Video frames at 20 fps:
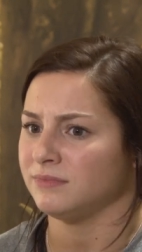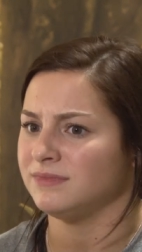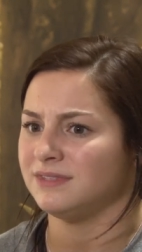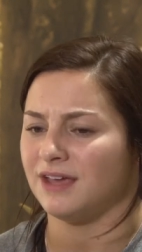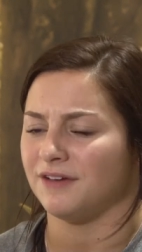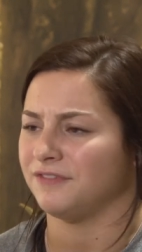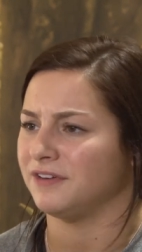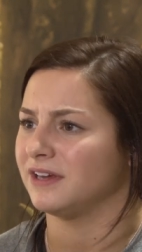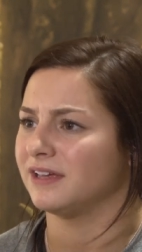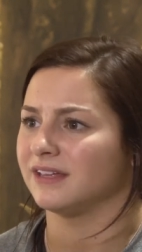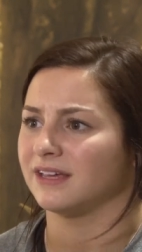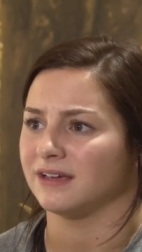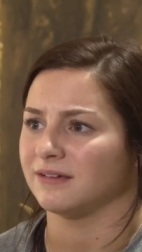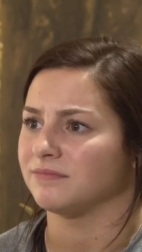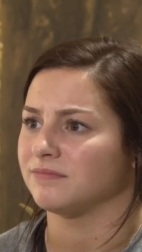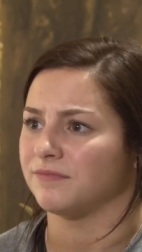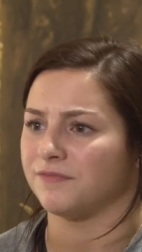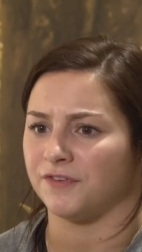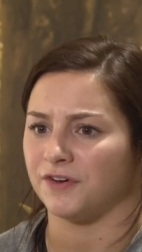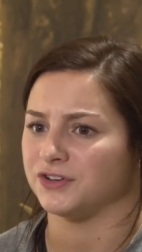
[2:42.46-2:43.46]
Definitely,
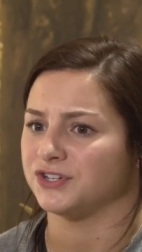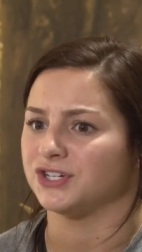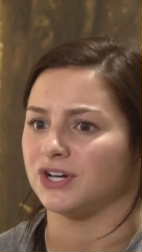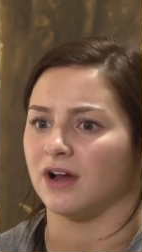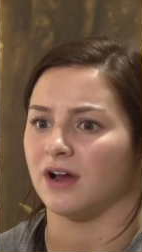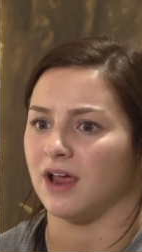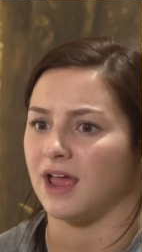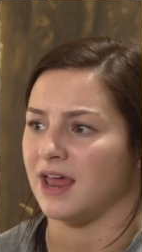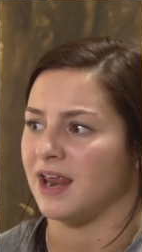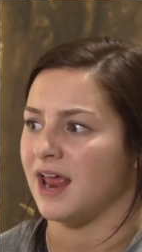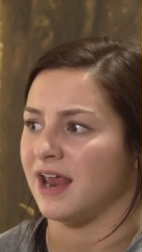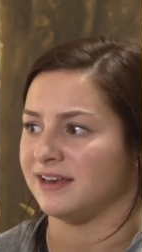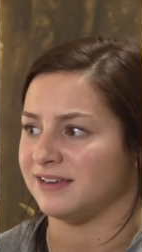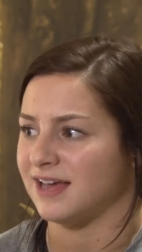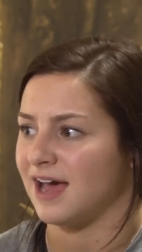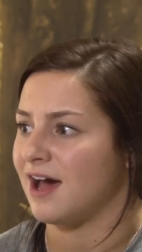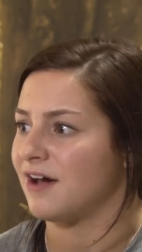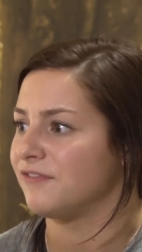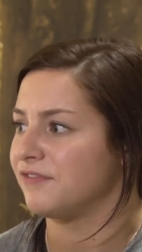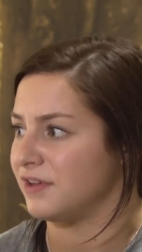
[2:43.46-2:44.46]
for sure, and
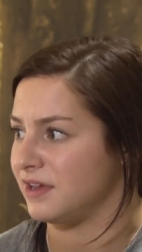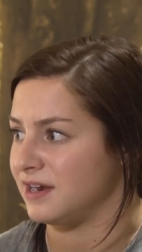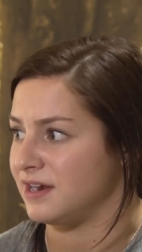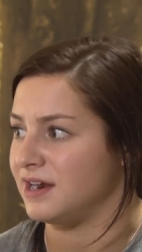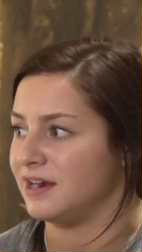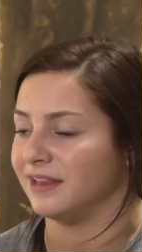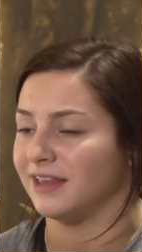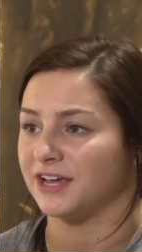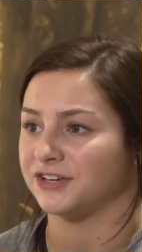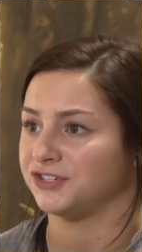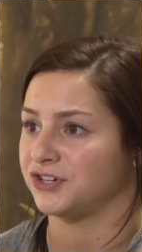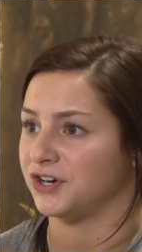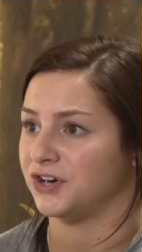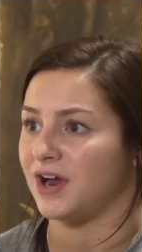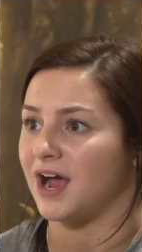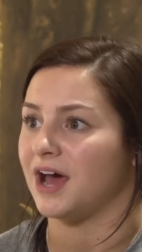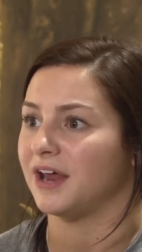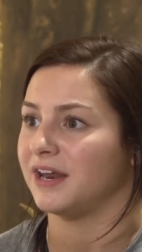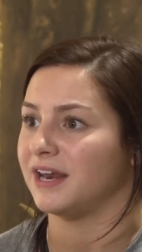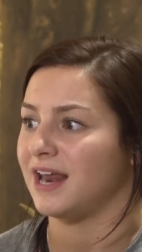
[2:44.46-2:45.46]
to have an electric
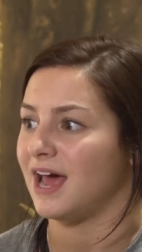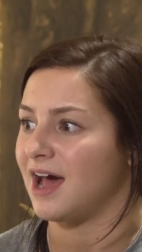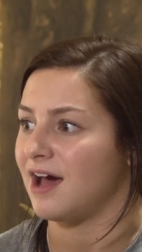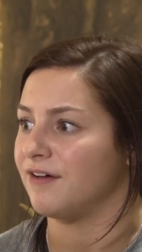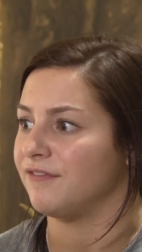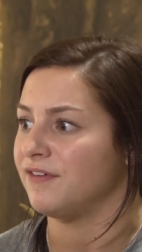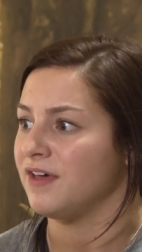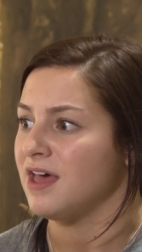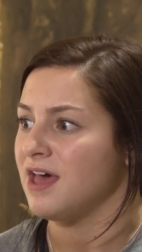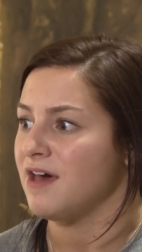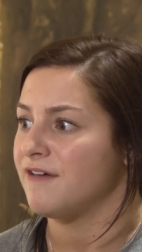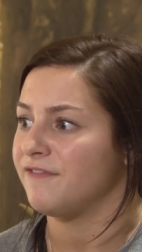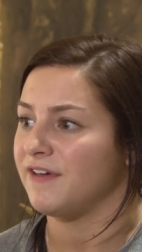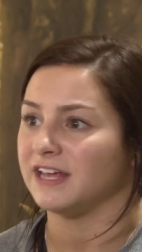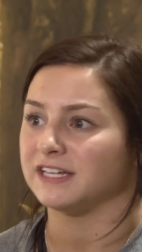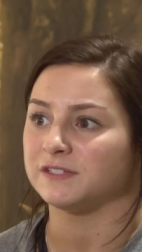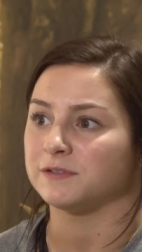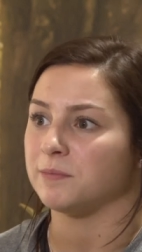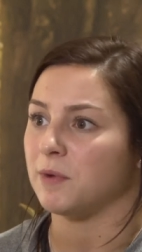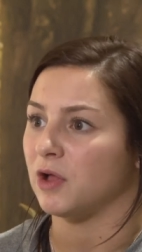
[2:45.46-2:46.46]
crowd and have
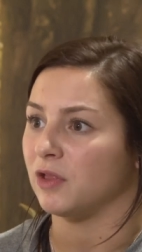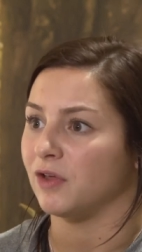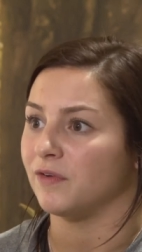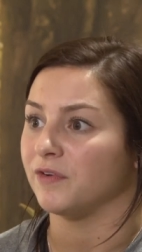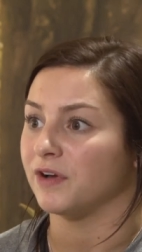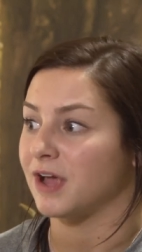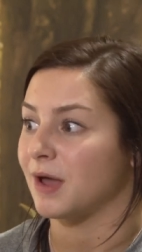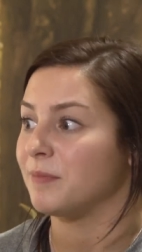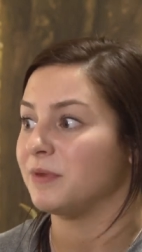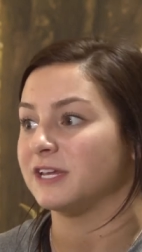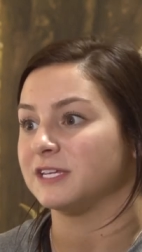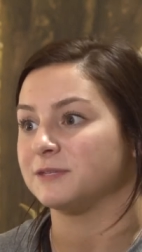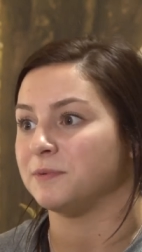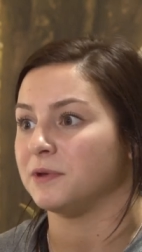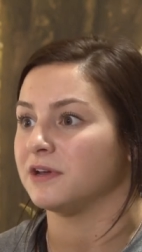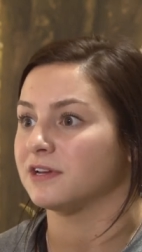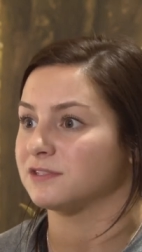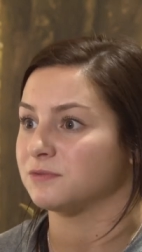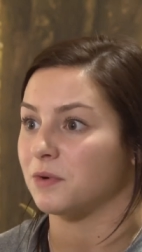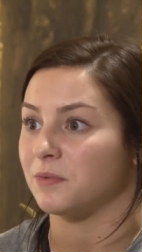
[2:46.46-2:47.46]
fans from all over come and
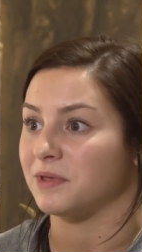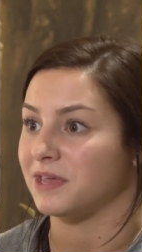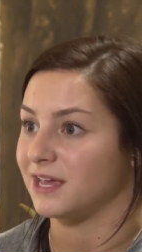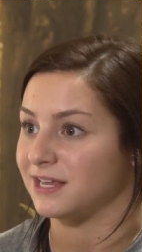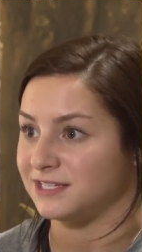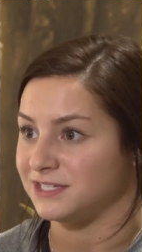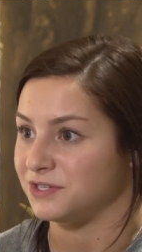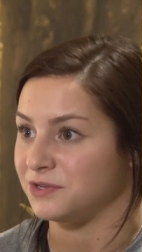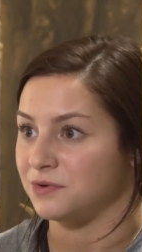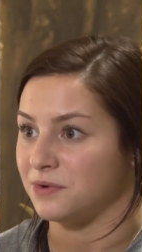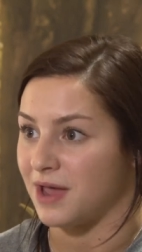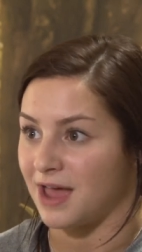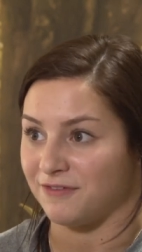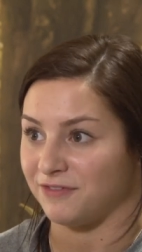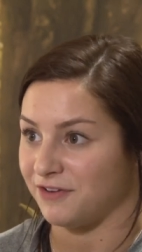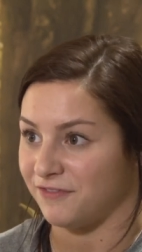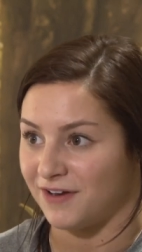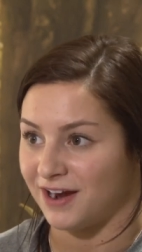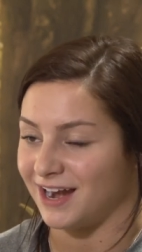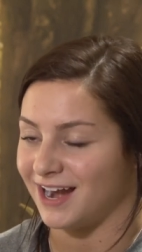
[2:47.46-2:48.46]
experience what we get to
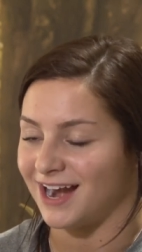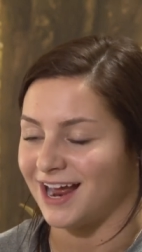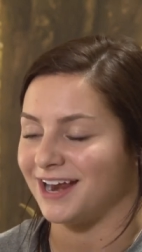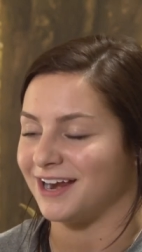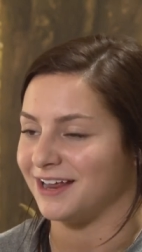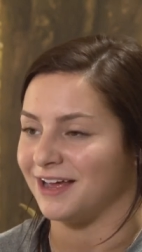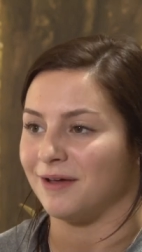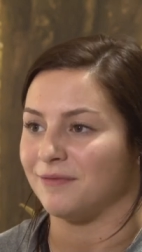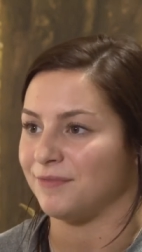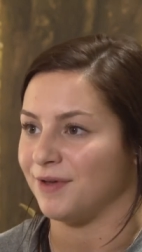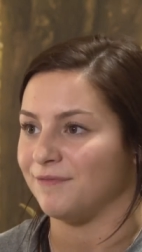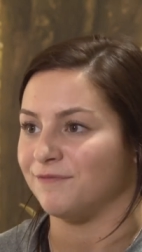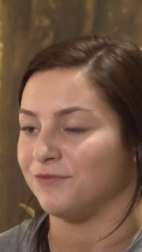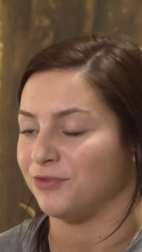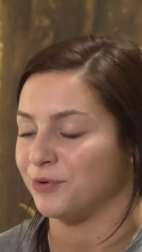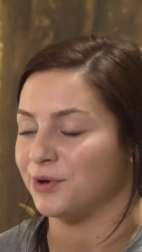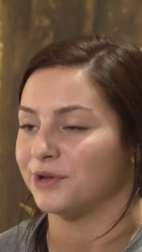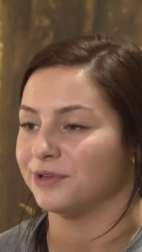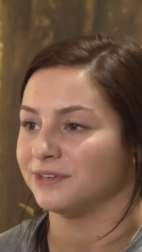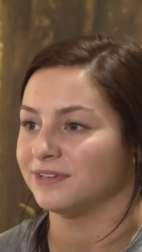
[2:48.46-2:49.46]
every Friday night, I'm
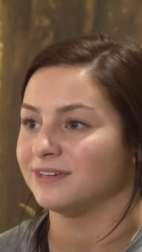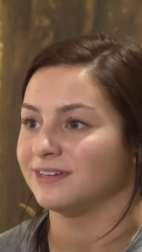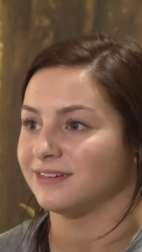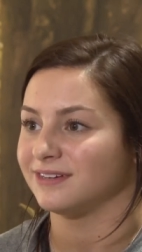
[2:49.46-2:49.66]
thrilled.